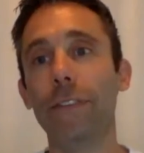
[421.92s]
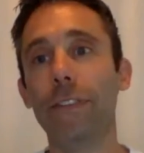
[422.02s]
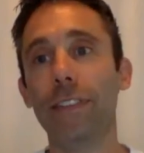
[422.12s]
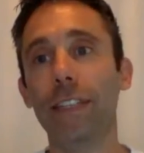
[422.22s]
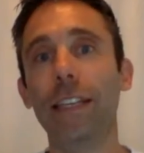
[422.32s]

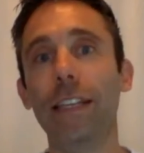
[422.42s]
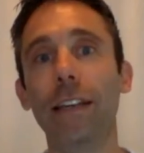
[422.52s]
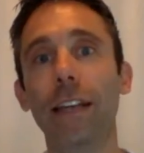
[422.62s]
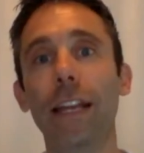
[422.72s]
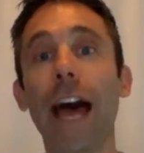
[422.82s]

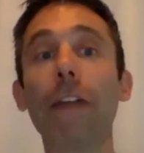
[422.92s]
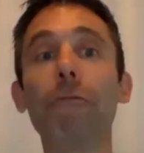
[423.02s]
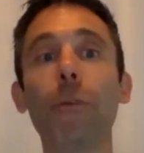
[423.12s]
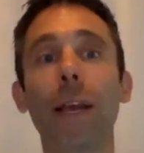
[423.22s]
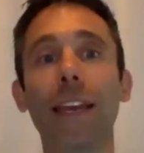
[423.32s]
seen, not
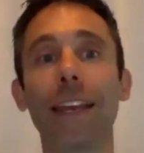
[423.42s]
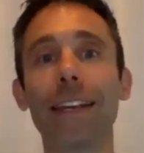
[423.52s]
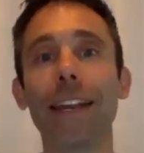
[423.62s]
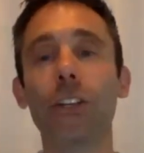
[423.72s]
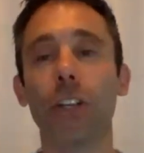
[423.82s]
from a
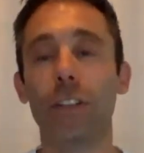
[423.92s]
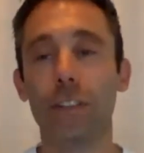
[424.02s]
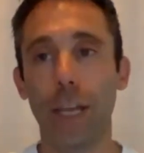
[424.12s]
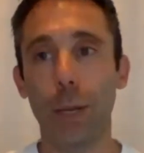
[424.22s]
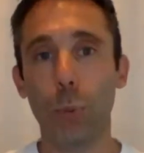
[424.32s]
condition
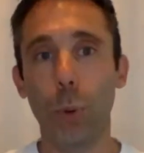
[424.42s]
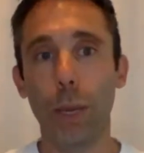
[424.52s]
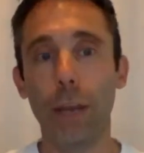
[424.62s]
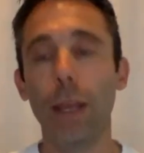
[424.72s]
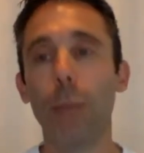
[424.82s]

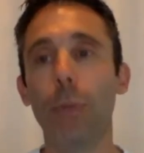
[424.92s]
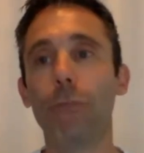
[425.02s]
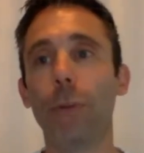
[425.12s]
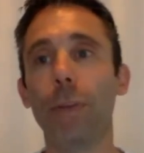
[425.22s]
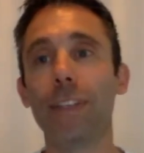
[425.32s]
standpoint, but
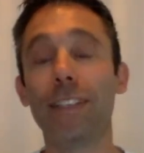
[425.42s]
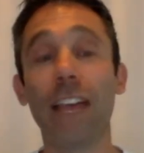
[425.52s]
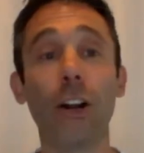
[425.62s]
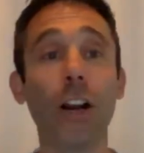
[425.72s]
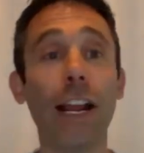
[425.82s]
from a
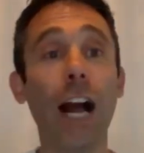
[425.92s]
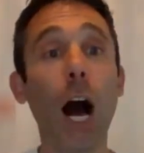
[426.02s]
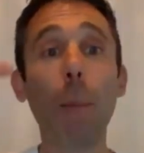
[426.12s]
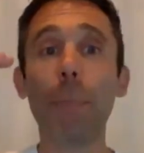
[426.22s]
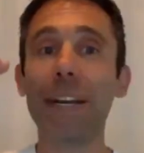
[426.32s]
centering.
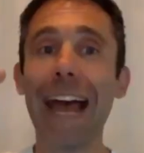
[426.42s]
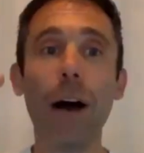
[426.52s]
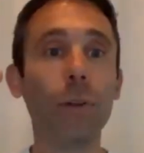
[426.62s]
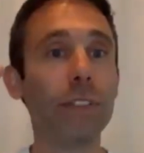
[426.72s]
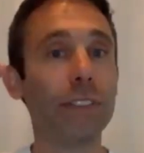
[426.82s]

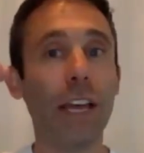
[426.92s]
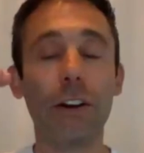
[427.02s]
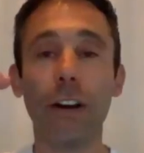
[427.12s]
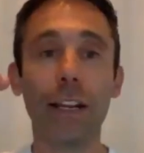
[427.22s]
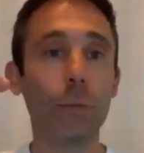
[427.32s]
Up-down
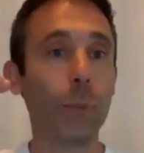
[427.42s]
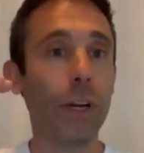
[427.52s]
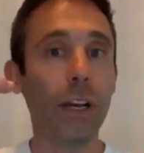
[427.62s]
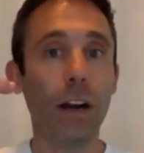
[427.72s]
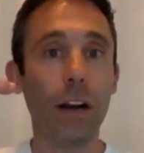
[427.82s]
centering's
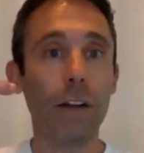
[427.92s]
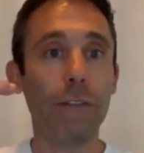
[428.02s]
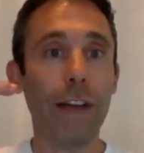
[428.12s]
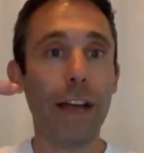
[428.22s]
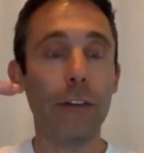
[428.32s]
pretty hard to
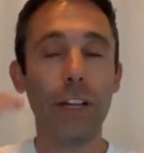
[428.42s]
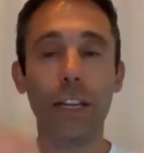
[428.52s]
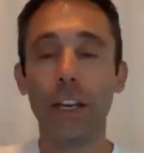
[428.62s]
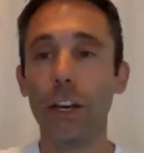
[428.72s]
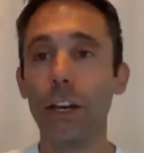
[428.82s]
find really
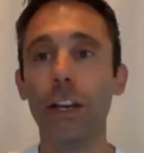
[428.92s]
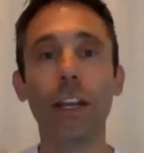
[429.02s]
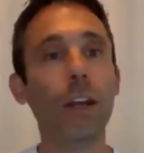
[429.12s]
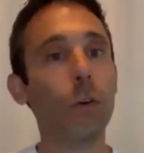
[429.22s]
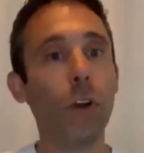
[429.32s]
good.
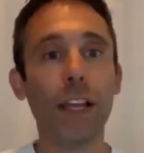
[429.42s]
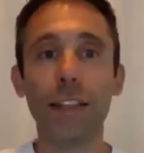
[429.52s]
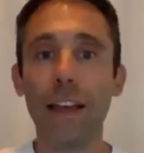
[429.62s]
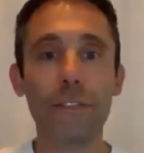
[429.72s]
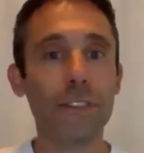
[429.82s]

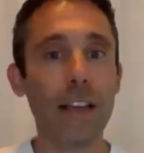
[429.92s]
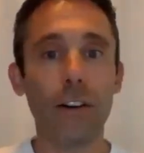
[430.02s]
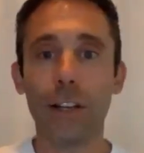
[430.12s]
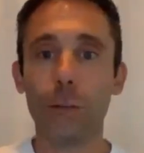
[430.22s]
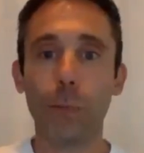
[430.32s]
Right-left
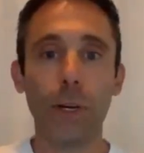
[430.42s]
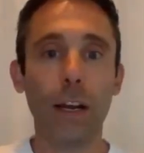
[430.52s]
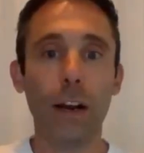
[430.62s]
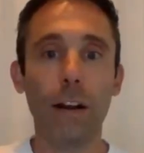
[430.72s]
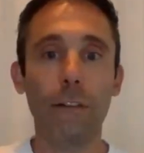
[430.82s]
centering's pretty
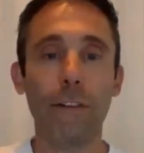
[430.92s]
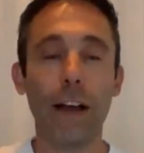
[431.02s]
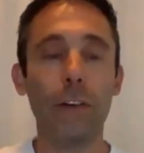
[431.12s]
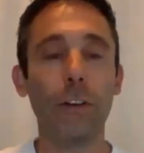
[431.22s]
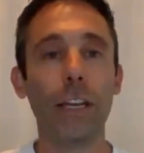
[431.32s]
hard to
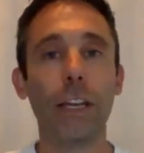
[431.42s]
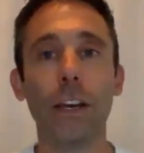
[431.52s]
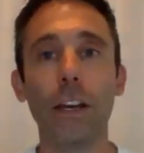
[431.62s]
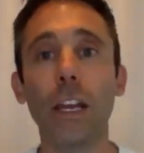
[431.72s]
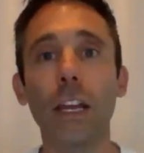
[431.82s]
find really
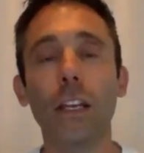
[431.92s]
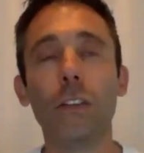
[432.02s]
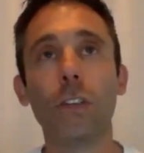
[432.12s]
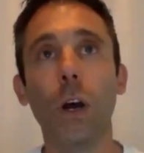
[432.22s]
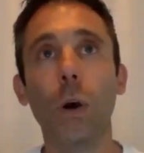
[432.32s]
good.
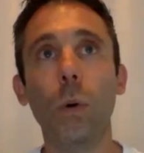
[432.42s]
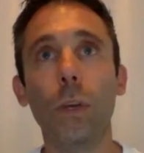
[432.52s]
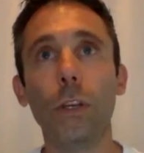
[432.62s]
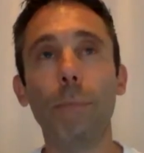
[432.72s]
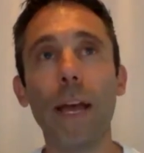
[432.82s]
So
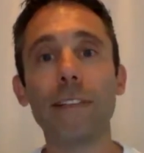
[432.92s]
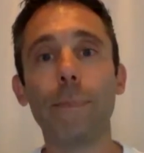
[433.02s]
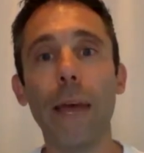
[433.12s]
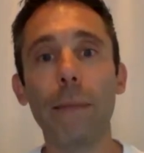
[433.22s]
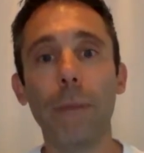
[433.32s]
your
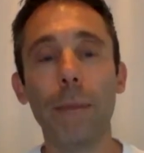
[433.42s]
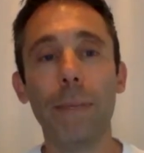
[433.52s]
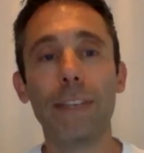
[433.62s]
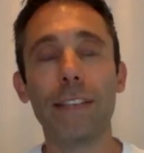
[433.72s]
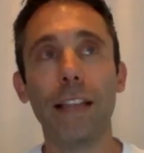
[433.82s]
best bet might
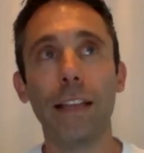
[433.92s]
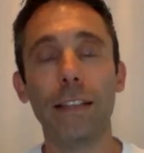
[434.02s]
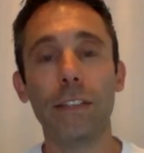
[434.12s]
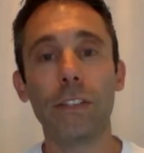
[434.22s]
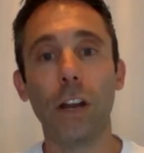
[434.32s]
be selling
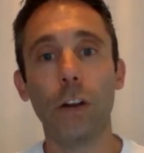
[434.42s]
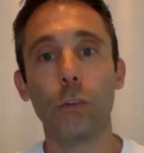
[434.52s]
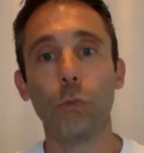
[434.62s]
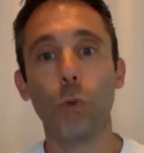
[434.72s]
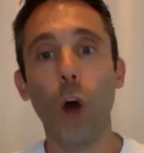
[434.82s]
these
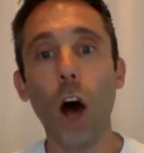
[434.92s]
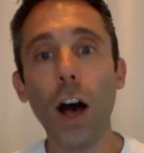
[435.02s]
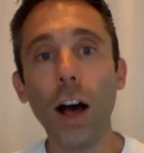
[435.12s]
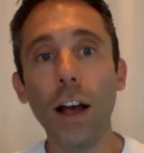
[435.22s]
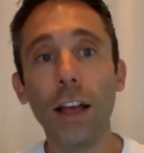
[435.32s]
cards
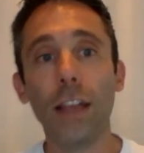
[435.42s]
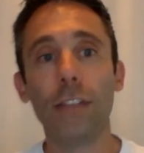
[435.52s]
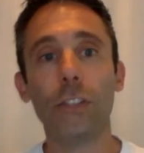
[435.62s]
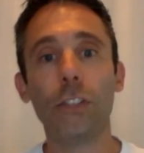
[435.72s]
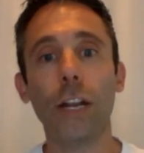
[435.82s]
raw
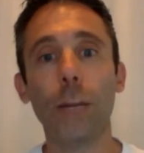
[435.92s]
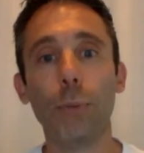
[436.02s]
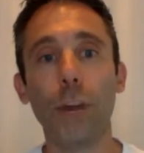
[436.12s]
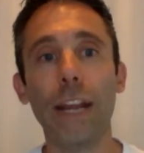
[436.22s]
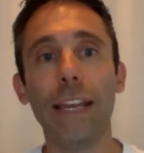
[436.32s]
to try to
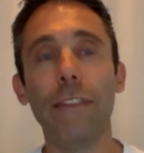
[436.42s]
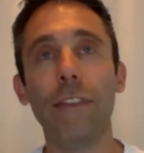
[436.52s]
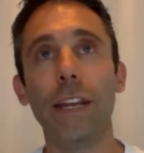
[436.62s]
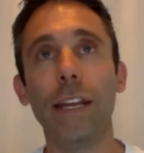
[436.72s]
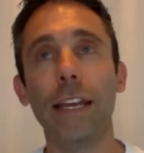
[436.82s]
break
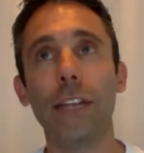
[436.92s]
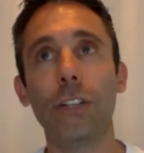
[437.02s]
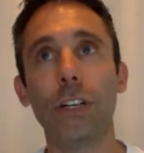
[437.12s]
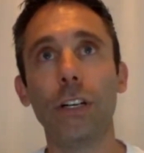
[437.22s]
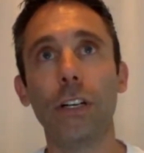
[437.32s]
even and get
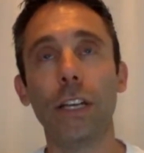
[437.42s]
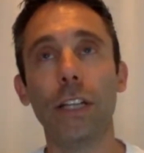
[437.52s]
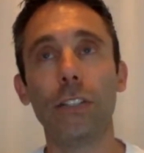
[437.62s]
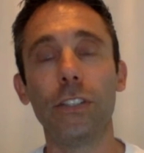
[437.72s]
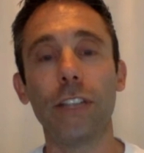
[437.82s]
your
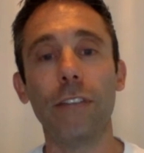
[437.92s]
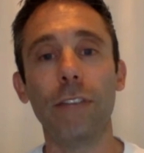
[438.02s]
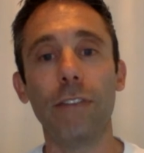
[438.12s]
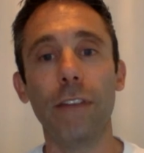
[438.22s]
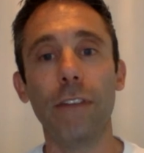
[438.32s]

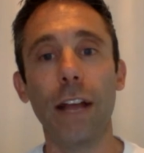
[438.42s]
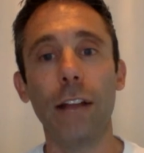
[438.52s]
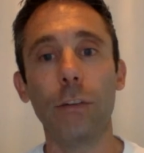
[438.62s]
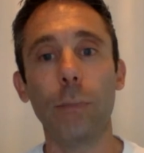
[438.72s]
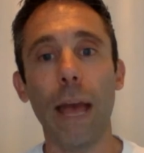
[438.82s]

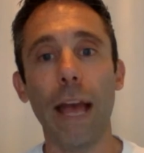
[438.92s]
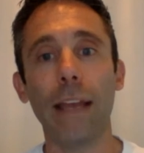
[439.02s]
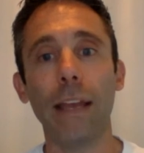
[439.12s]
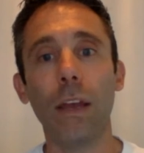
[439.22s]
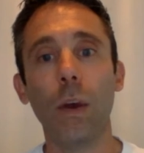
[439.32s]
$75 back,
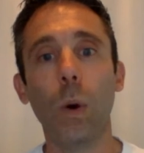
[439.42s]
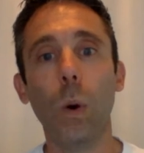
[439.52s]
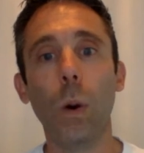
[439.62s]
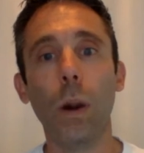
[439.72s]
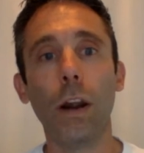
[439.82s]

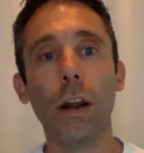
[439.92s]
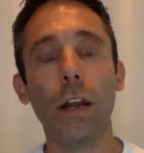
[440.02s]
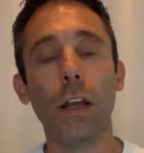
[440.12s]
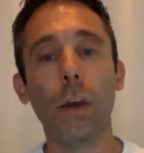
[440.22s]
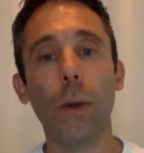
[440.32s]
or
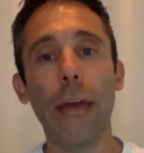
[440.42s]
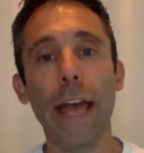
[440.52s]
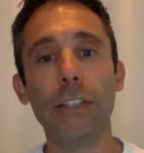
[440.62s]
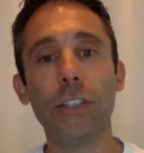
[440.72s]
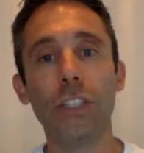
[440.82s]
go to
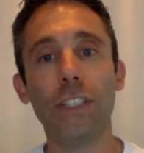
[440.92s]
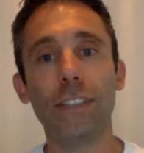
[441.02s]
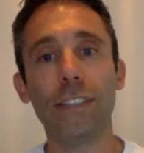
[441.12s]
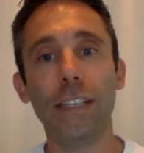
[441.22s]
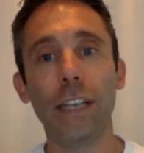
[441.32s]

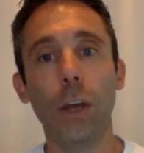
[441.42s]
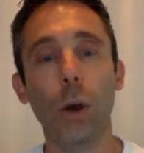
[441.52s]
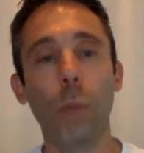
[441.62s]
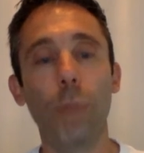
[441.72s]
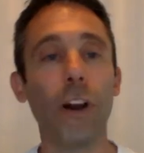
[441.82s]
SGC and
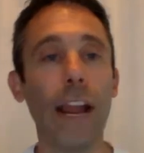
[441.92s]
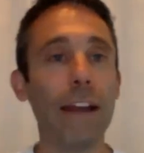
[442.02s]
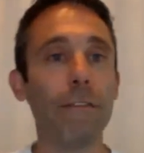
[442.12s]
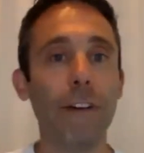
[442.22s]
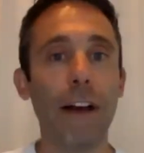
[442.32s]
hope for
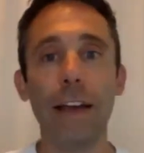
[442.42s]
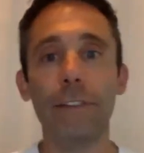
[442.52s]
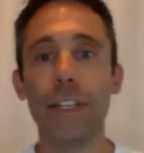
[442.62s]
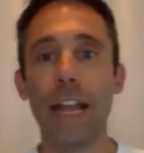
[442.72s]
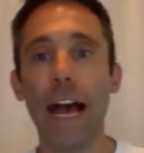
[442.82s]

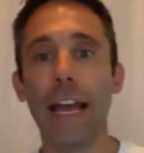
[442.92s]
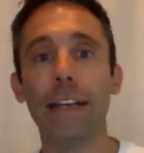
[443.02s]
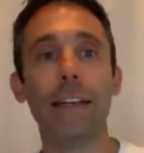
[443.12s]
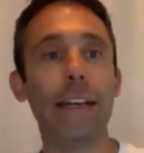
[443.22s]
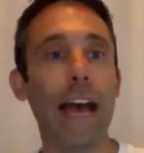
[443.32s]
8-5s,
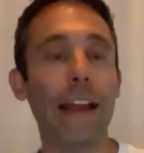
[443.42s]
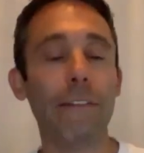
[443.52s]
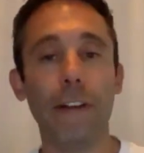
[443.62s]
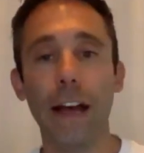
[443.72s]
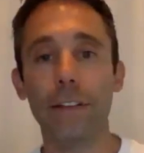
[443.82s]

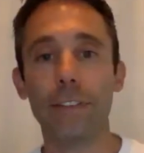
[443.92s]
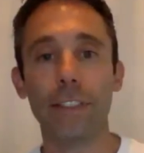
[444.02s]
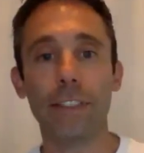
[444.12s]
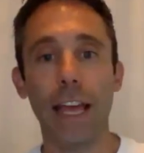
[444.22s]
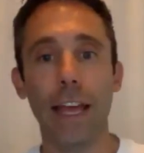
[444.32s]
9-5s,
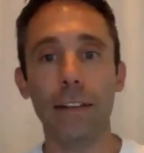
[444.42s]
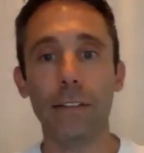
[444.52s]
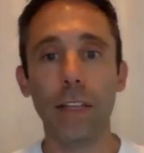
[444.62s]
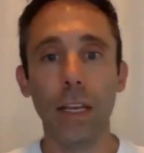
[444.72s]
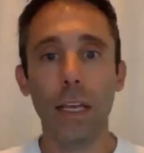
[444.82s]
and
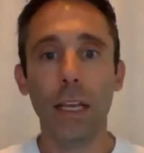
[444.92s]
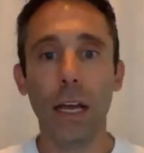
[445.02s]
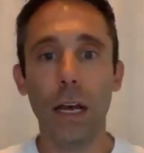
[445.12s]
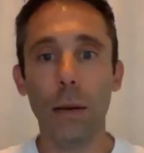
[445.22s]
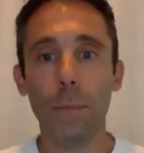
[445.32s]

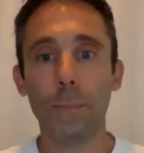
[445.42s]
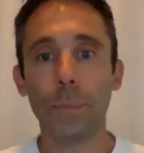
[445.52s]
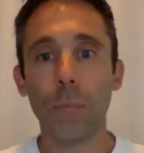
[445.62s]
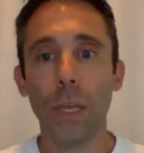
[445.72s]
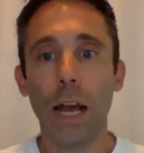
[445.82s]
10s.
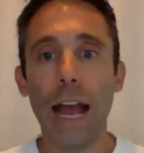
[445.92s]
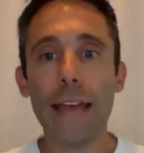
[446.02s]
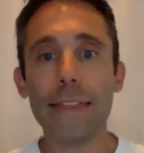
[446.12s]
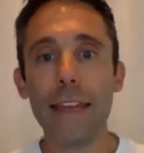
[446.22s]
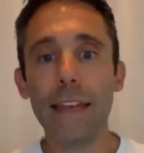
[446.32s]
I
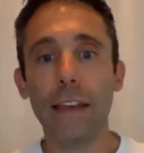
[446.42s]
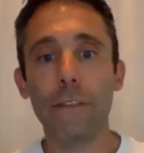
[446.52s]
think